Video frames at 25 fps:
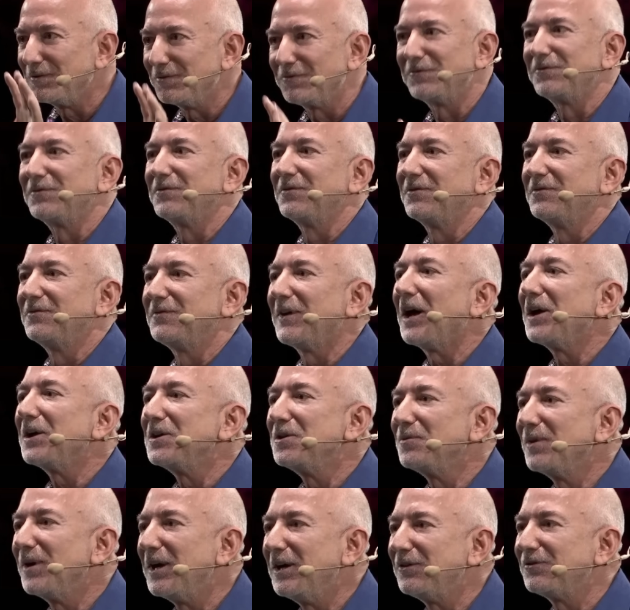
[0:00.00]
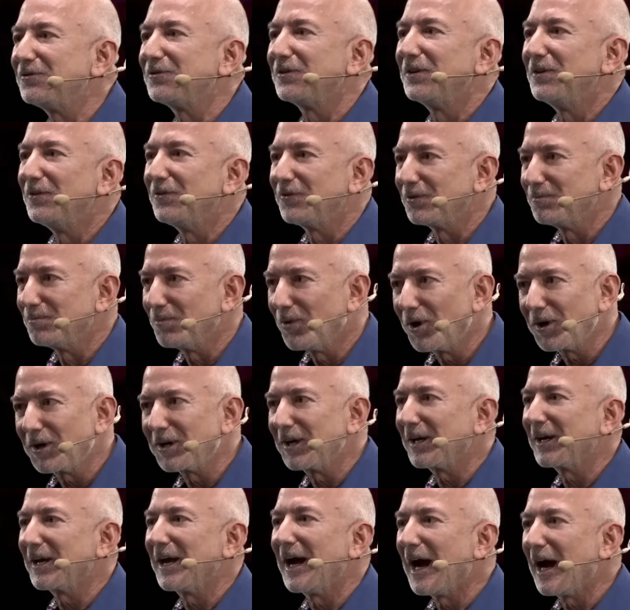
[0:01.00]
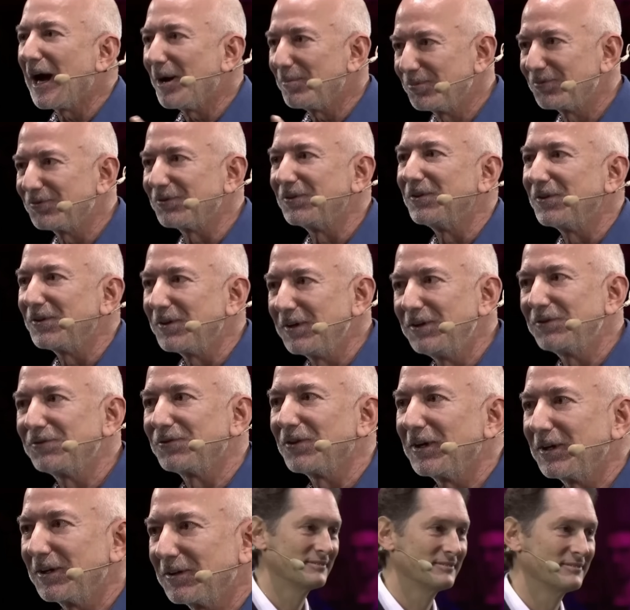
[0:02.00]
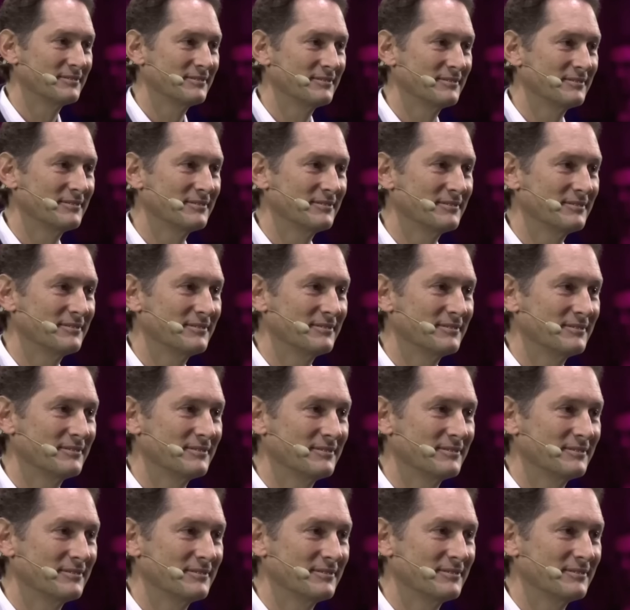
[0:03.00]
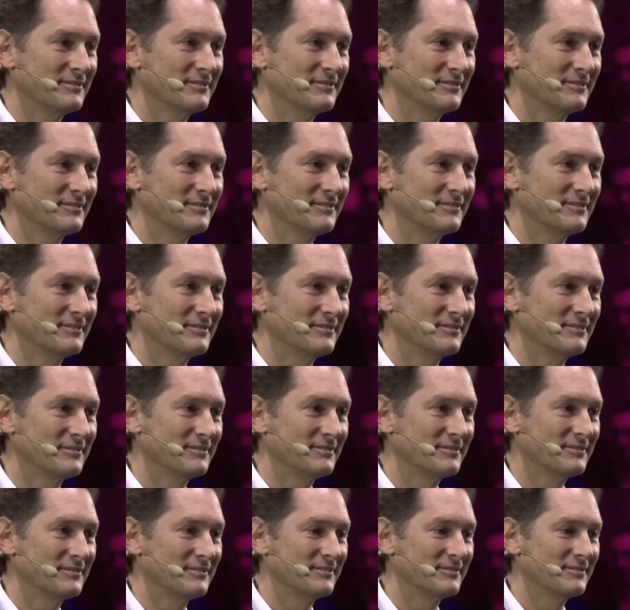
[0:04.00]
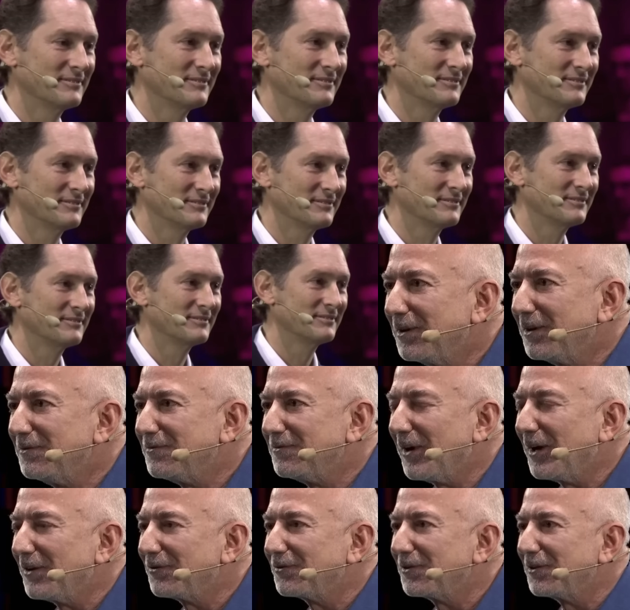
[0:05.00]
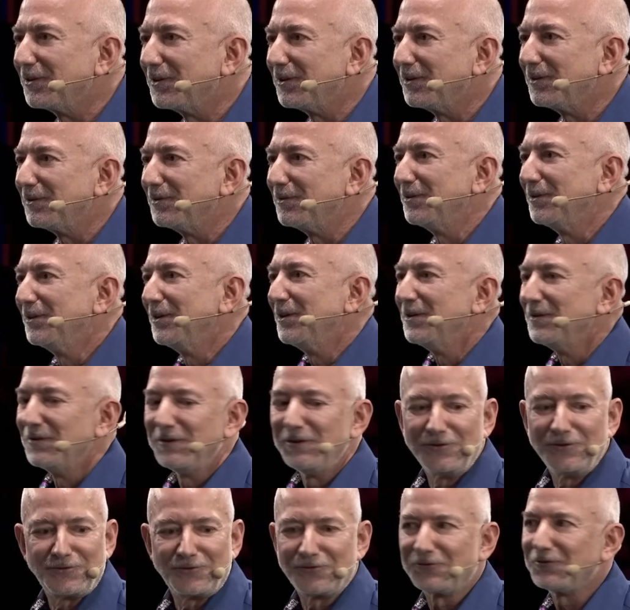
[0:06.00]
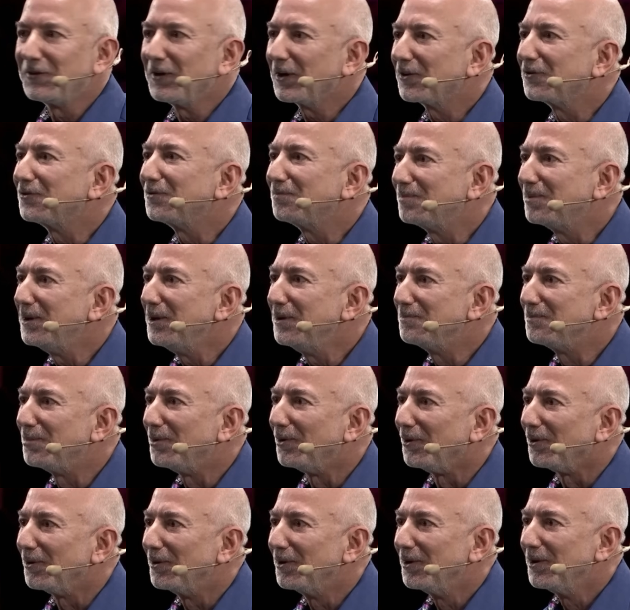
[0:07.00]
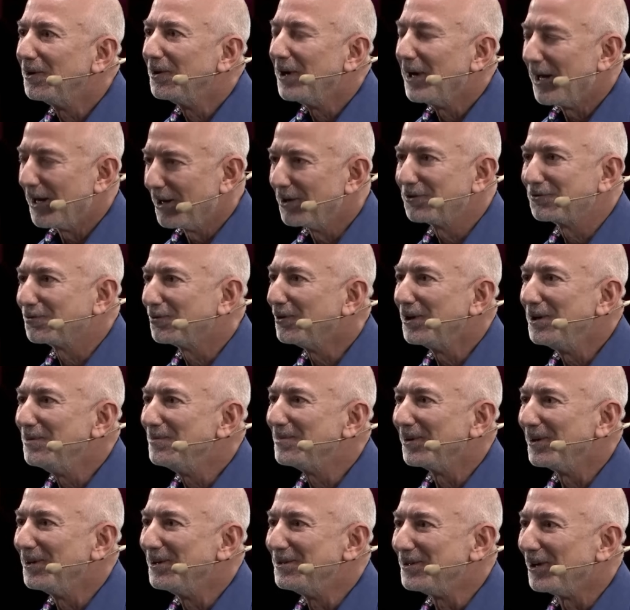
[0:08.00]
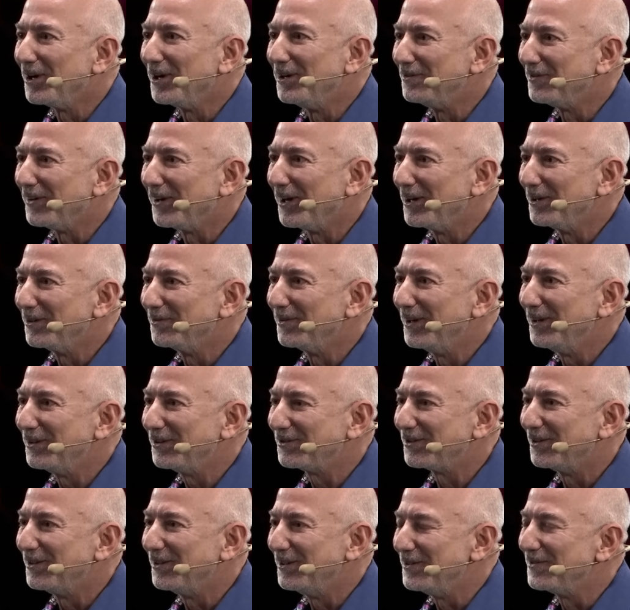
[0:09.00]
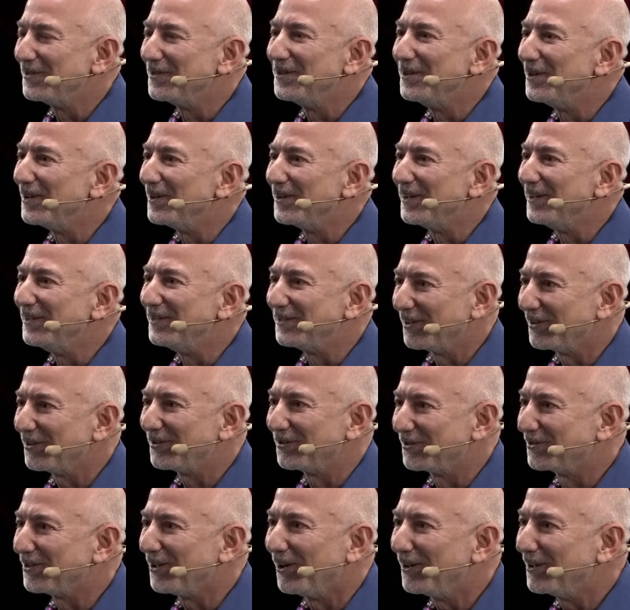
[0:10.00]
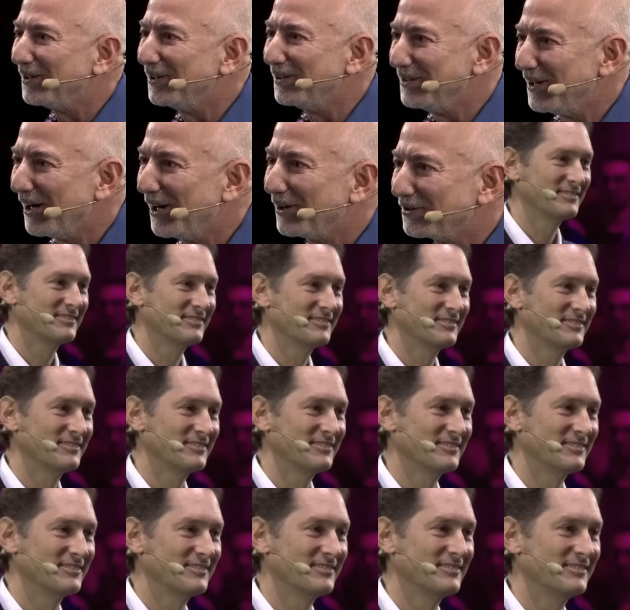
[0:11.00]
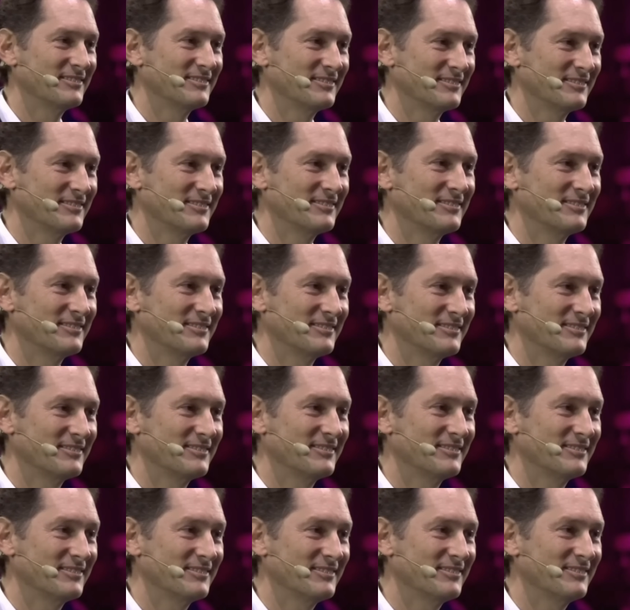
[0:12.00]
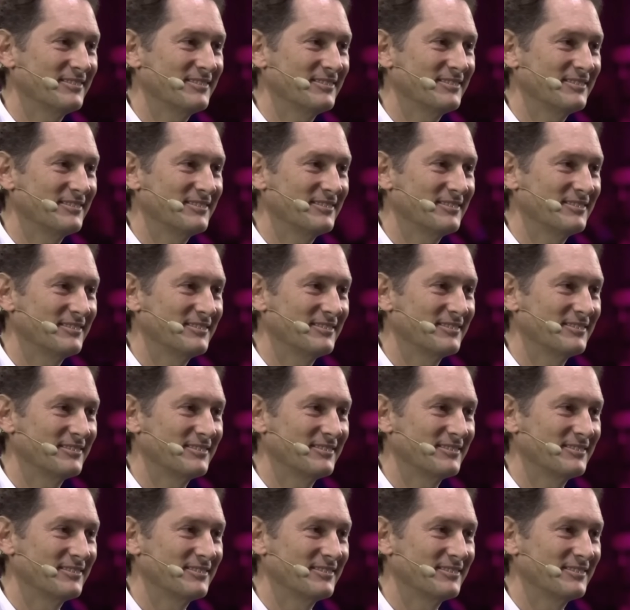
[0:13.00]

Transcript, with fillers: and yes, the underlying technology is one of the most real and transformative things to ever happen. So how do we square that circle? How do we navigate a world where both of those things are happening at the same time?